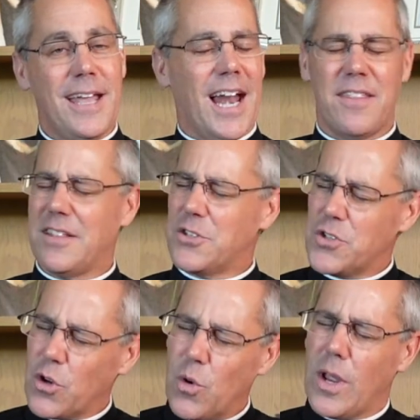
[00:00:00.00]
I think this
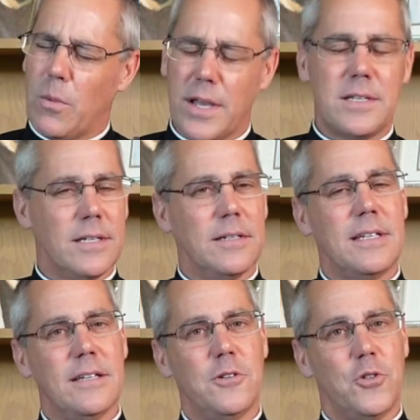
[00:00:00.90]
is a great way
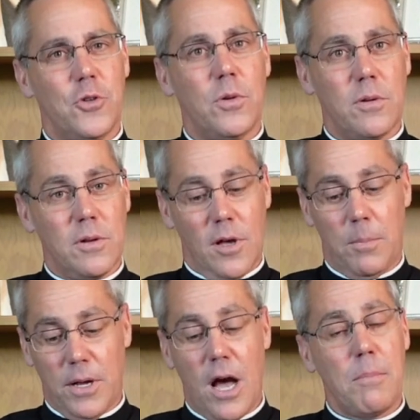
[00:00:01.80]
to
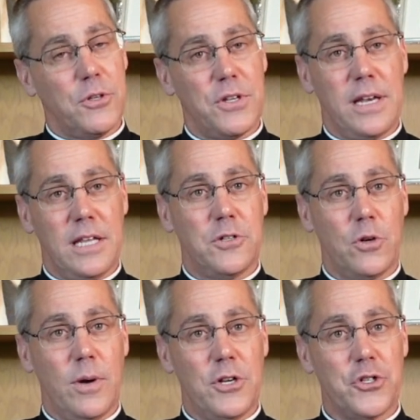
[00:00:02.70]
help accomplish that
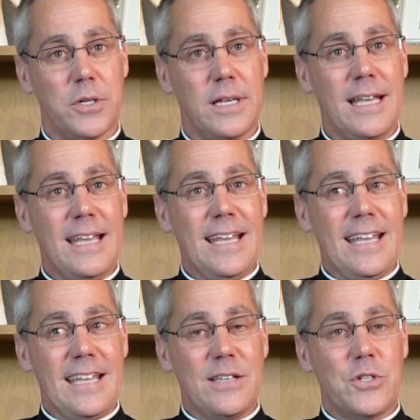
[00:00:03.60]
integration
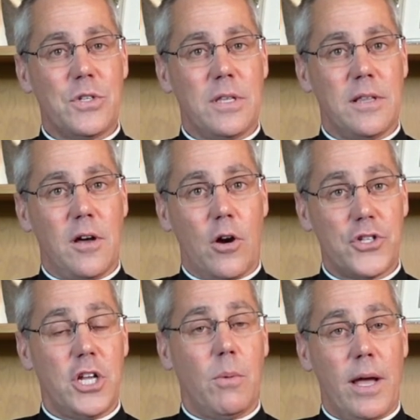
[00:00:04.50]
is our
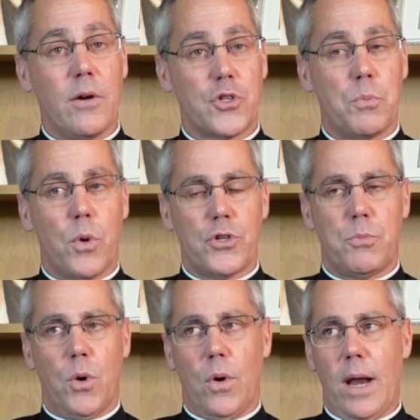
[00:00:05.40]
CYO sports
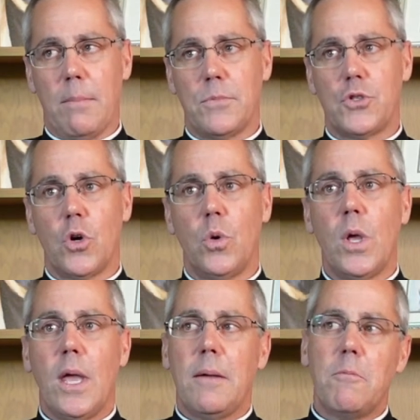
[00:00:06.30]
program. So
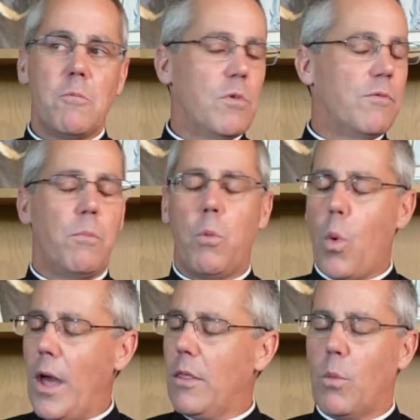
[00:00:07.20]
we
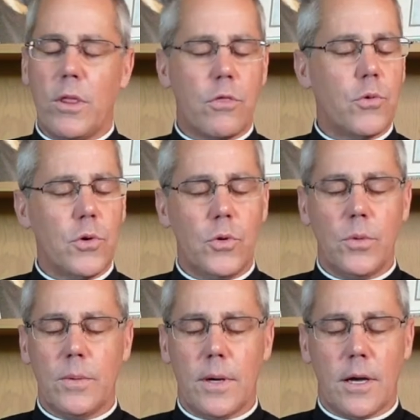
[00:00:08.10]
went
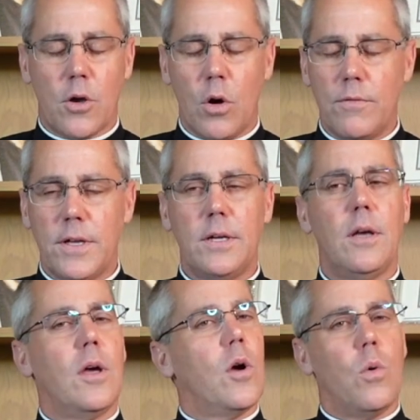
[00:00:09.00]
through COVID.
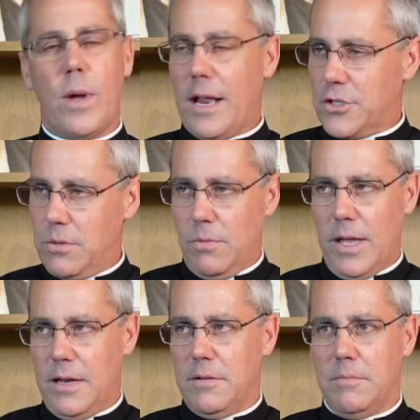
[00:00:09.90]
We had
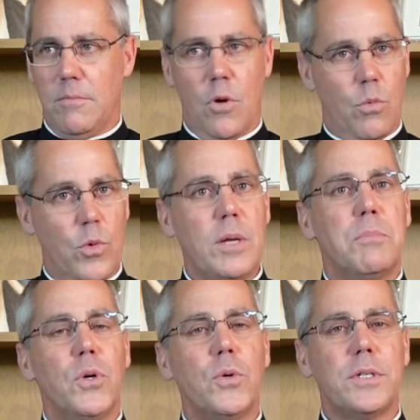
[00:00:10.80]
to
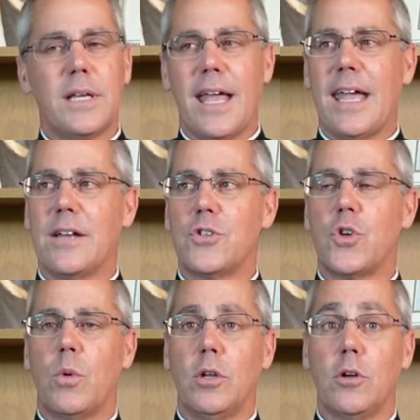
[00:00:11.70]
reboot, and
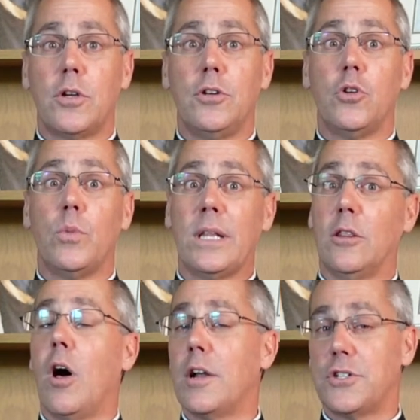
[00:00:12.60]
so we're looking to
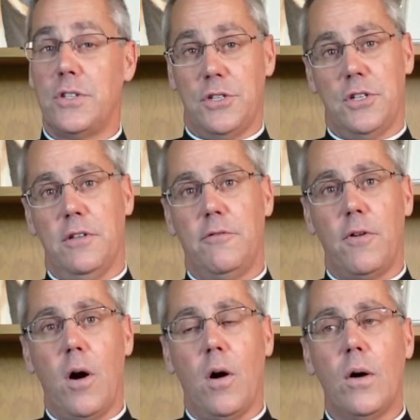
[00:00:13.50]
relaunch this in the
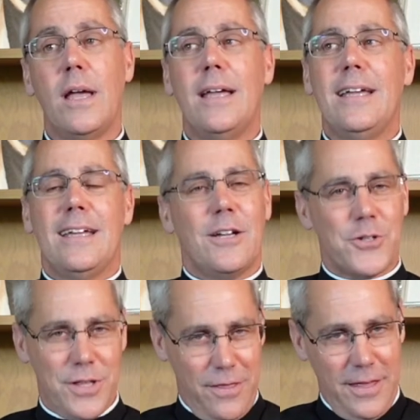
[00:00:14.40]
fall.
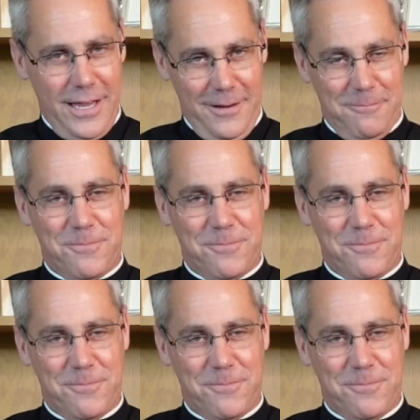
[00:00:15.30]
Here's the thing: